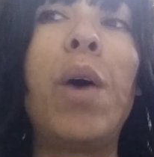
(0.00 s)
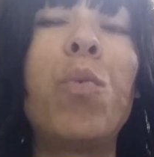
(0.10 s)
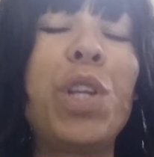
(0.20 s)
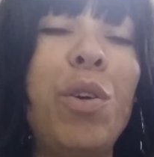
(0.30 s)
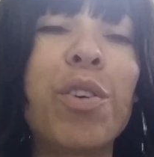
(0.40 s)

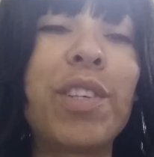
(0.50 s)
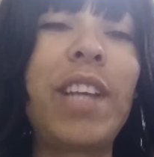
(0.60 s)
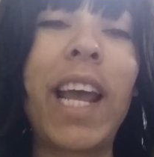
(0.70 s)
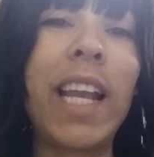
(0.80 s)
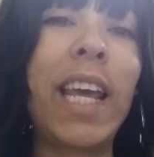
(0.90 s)
when you're
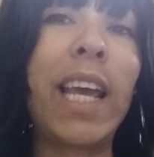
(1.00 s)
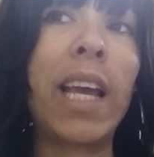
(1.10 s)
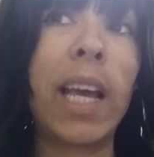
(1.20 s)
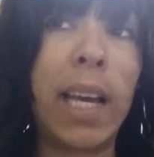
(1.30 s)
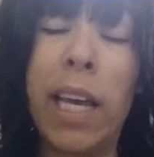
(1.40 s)

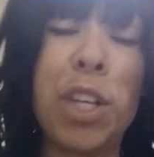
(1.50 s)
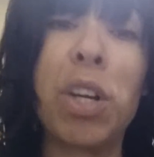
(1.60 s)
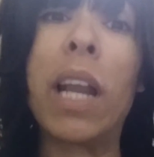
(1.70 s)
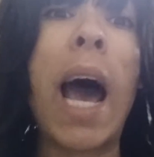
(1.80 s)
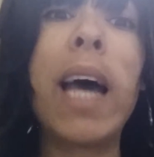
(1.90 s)
dating and you're
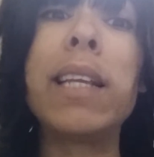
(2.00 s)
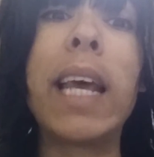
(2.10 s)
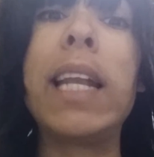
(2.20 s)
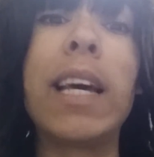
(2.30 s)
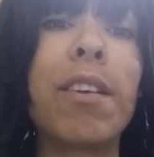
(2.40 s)
not
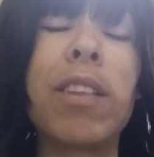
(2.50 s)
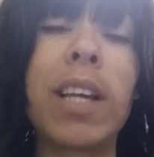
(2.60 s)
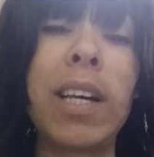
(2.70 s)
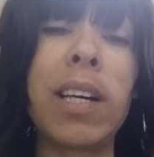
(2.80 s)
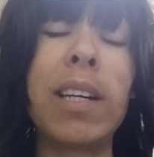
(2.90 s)
dating under
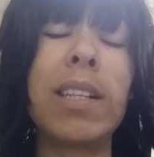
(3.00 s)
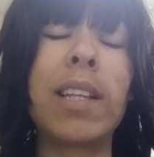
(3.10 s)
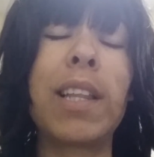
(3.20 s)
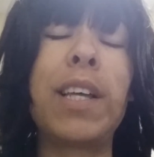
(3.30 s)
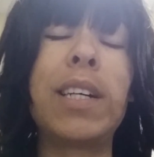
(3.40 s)
the
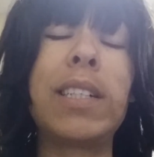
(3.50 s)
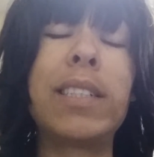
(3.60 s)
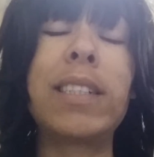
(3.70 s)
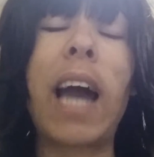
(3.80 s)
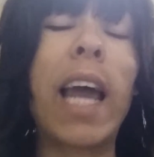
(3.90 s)

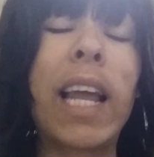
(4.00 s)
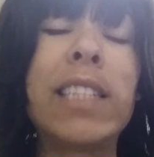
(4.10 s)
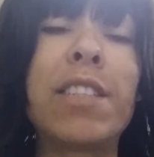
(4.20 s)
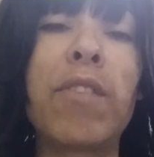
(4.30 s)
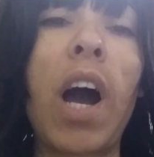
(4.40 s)

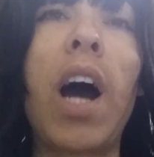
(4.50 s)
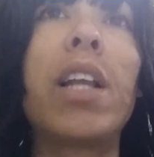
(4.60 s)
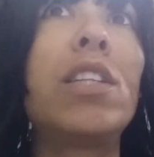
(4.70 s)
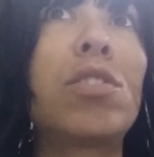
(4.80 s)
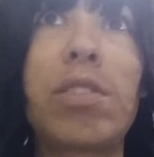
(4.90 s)
guidelines of
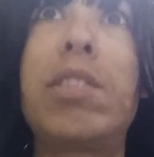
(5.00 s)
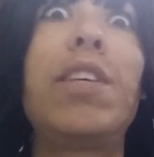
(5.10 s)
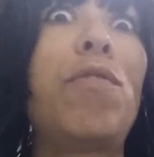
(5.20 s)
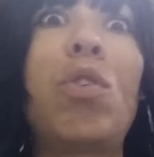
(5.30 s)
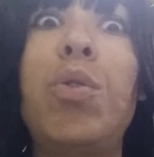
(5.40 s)
God, it's
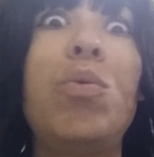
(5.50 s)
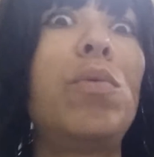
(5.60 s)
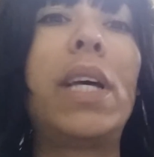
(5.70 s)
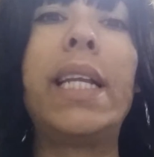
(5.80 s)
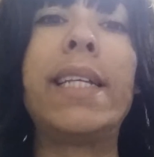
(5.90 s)
difficult
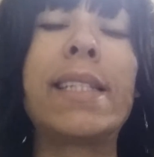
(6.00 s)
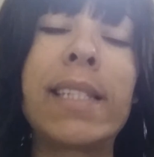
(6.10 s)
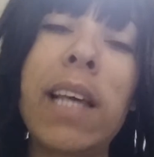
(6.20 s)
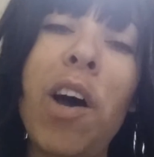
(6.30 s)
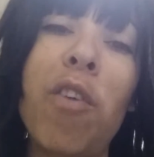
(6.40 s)
in
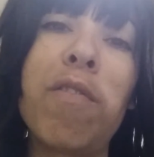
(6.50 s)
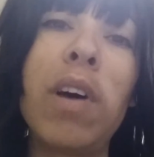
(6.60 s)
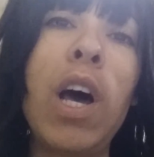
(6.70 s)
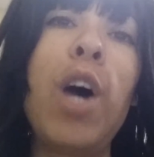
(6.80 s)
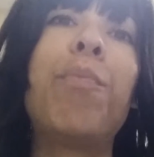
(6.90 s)
itself.
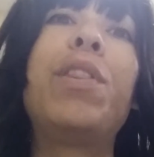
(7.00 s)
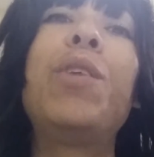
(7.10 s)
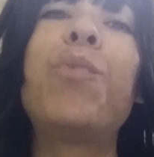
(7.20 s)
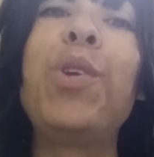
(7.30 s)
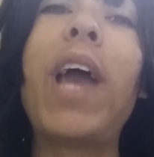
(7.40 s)
But
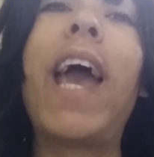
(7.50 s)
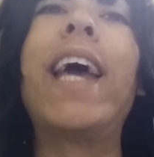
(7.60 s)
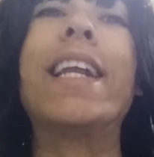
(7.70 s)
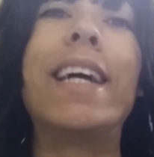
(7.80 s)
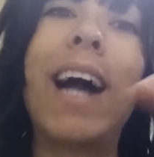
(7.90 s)
then when you
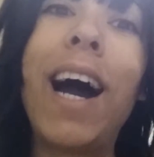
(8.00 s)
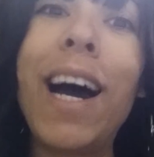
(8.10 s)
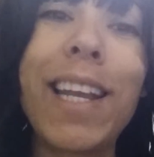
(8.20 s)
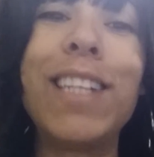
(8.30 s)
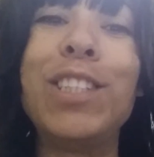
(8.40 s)
add
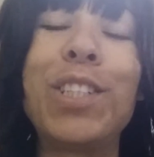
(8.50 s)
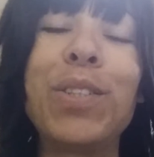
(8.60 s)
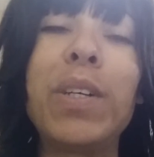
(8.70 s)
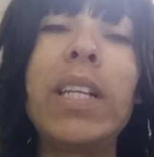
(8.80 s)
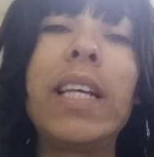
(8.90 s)
God
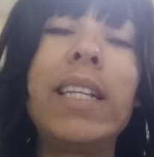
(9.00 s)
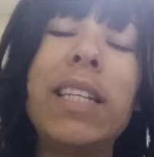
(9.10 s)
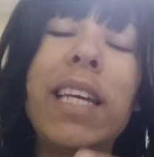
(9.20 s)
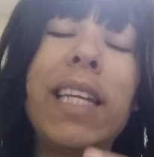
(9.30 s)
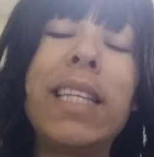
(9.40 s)
into it,
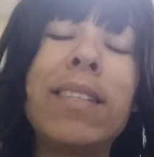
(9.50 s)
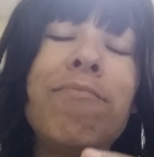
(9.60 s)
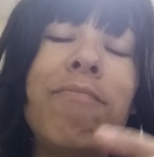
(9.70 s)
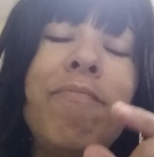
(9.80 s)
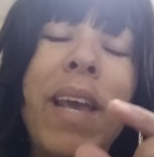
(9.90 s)
it
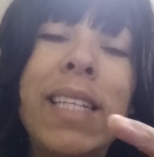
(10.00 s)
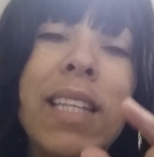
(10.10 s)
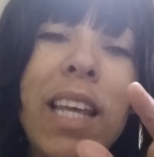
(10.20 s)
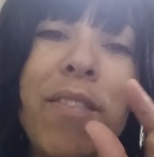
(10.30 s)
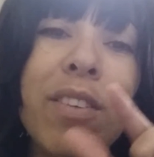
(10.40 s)
makes
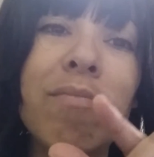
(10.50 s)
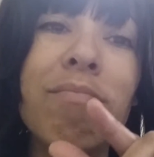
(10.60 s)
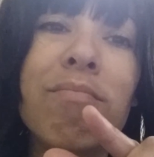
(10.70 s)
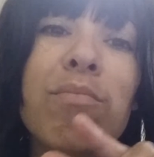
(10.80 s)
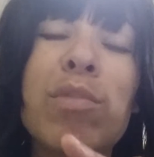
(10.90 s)
it even
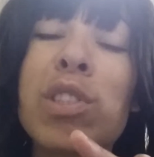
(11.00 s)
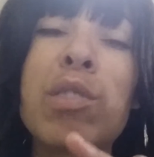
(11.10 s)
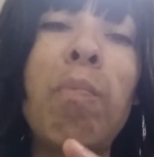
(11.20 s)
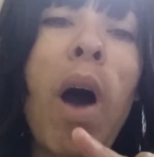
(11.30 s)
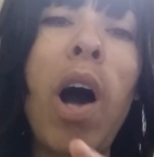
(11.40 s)

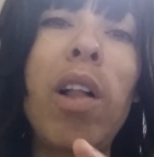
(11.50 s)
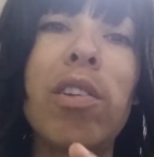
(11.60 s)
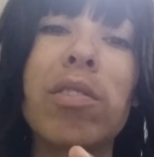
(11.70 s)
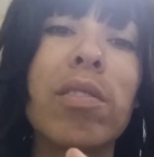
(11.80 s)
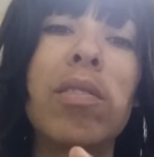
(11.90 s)

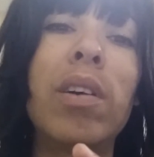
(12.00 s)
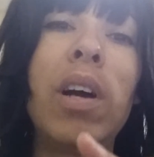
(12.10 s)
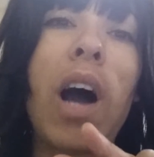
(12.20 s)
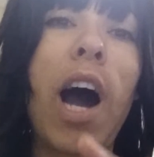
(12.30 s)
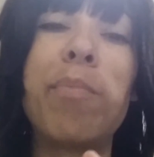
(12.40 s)
smaller
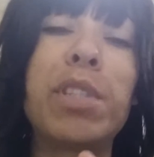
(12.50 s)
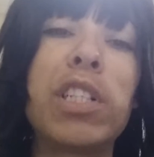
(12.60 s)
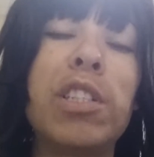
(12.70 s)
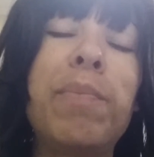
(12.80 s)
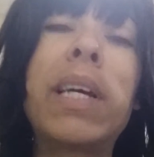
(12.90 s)

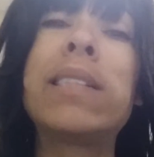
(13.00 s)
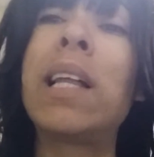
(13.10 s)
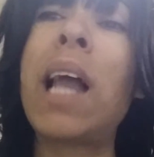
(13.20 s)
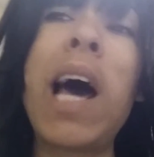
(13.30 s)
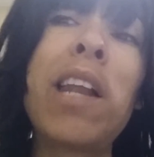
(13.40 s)
options because
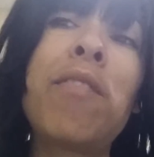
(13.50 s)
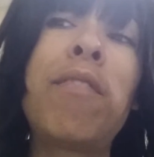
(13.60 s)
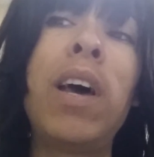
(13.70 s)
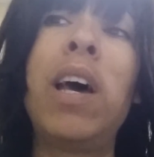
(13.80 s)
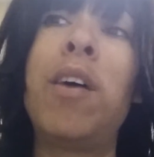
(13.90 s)
a lot of
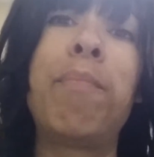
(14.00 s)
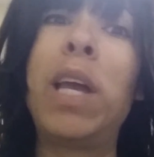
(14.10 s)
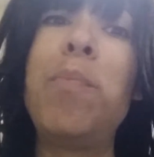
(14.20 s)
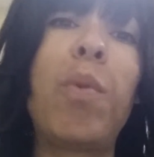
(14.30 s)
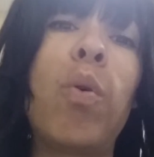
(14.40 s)

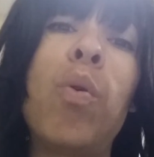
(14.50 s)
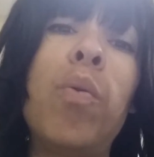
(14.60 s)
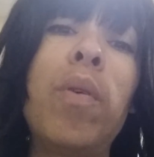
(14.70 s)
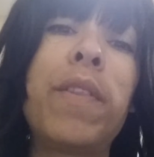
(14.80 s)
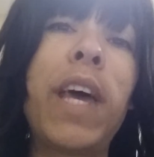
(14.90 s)

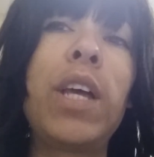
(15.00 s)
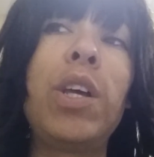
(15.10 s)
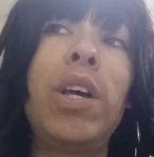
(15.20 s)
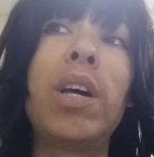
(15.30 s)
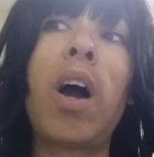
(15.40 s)
people that
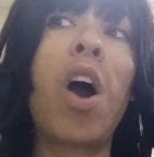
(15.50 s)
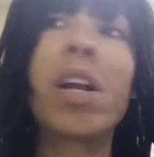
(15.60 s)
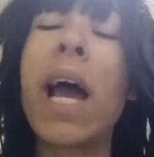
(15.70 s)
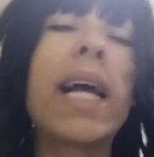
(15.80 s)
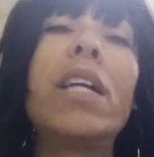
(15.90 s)
are
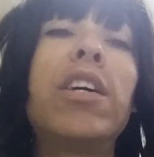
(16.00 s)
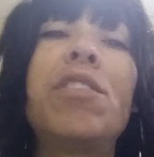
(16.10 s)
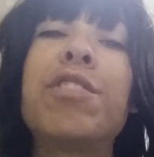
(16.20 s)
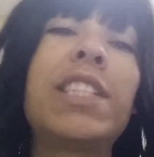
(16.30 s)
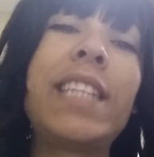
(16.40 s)
not going to
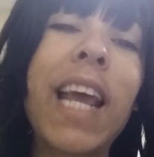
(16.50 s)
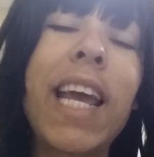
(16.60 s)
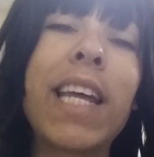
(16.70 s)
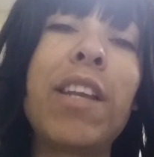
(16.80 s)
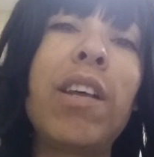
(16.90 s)

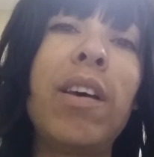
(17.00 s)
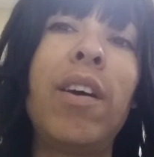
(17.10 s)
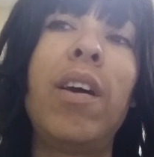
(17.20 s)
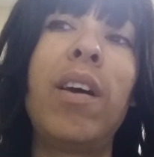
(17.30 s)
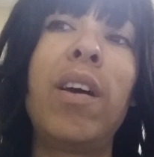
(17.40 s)
understand
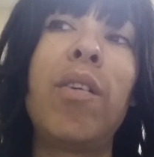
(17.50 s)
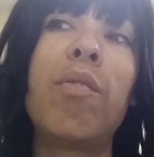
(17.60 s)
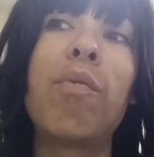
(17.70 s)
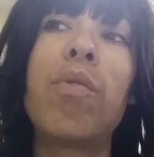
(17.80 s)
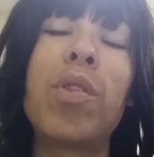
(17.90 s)

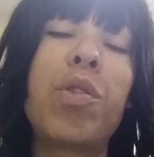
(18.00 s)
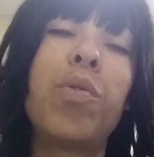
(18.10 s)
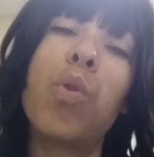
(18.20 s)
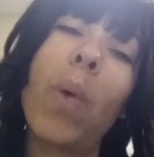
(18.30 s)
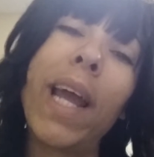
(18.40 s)

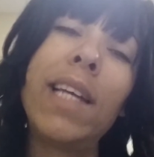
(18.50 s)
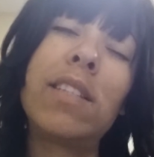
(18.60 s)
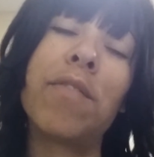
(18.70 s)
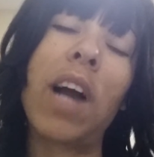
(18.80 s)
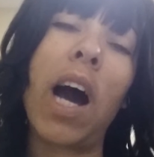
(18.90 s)
the ways
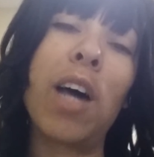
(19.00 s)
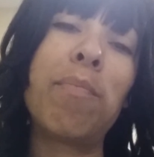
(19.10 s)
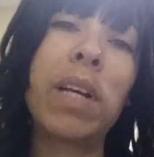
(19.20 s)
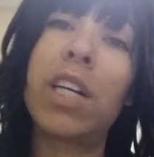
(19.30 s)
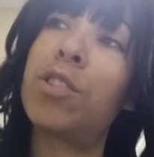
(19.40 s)
of God
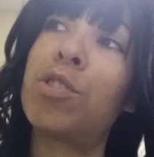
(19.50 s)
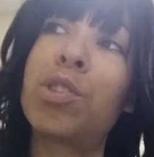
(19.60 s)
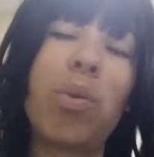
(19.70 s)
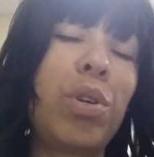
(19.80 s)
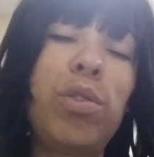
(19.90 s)
because they're
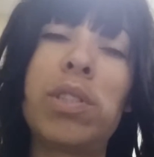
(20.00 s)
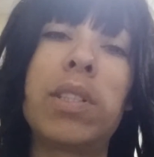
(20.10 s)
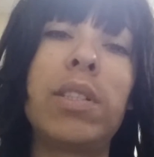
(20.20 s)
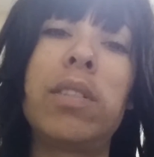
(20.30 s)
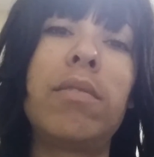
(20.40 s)
so used
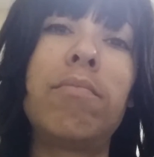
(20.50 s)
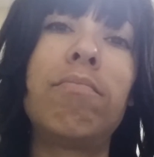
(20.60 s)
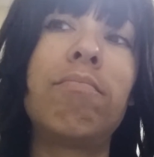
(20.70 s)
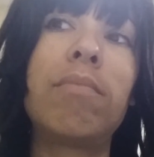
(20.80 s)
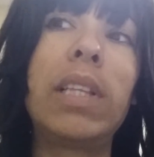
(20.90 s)
to
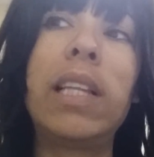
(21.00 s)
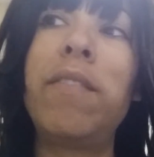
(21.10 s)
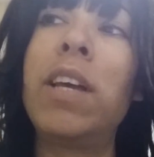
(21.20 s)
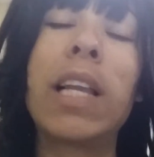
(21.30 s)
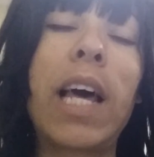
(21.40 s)

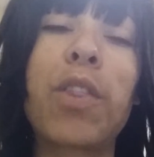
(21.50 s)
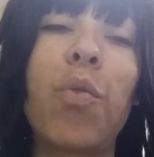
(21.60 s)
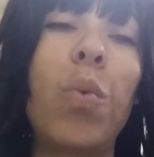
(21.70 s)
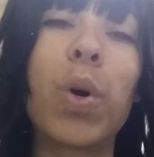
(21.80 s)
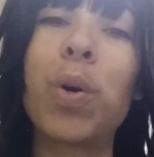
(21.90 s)
living like the
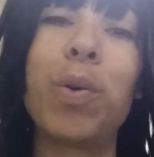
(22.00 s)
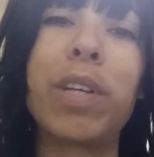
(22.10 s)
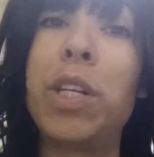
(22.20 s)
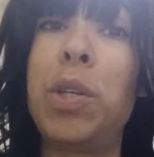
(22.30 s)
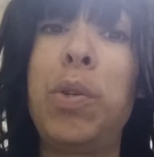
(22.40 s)
world
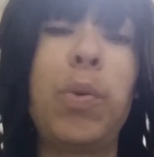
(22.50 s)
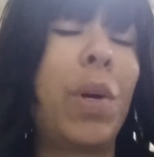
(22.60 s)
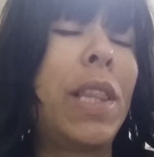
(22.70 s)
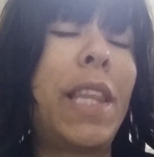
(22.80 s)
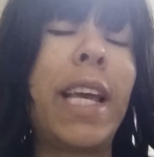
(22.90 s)
and
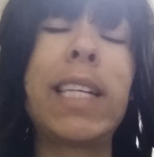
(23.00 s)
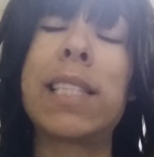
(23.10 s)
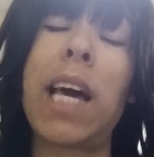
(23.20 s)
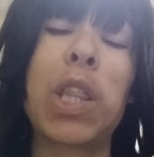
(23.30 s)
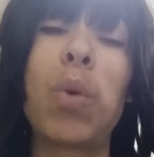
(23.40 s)
doing
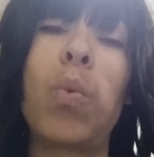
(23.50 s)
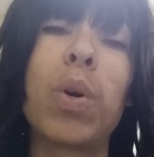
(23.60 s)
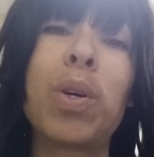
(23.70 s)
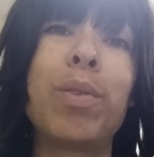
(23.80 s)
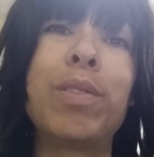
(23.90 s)
things like the
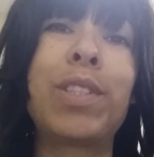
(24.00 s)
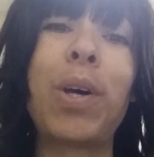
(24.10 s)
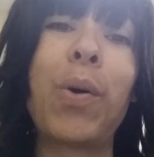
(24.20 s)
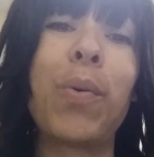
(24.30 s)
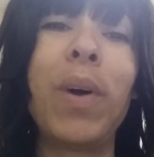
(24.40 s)
world.
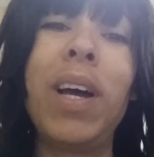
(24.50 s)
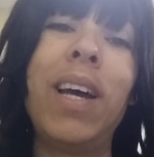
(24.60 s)
So